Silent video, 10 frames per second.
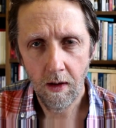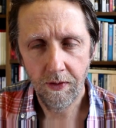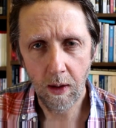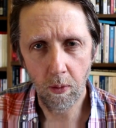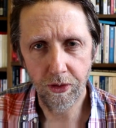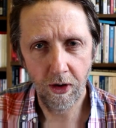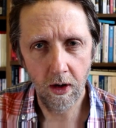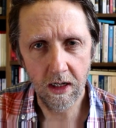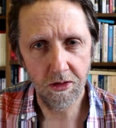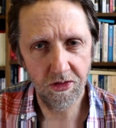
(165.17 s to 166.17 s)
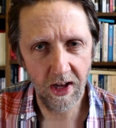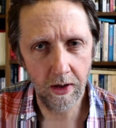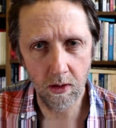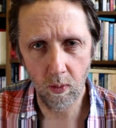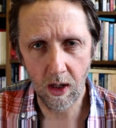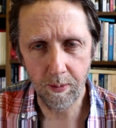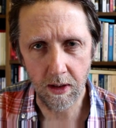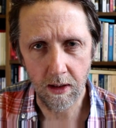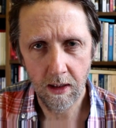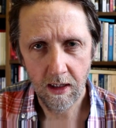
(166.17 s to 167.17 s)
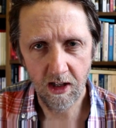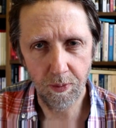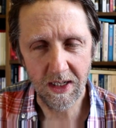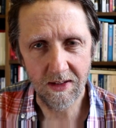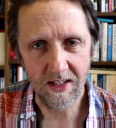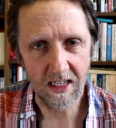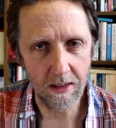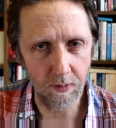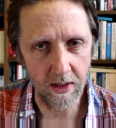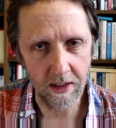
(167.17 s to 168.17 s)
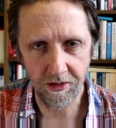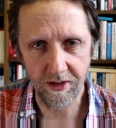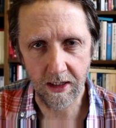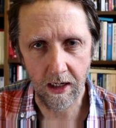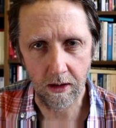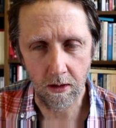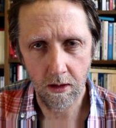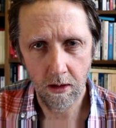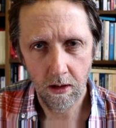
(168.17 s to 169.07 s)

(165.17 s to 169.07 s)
They will target Saudi Arabia as being the evil instigator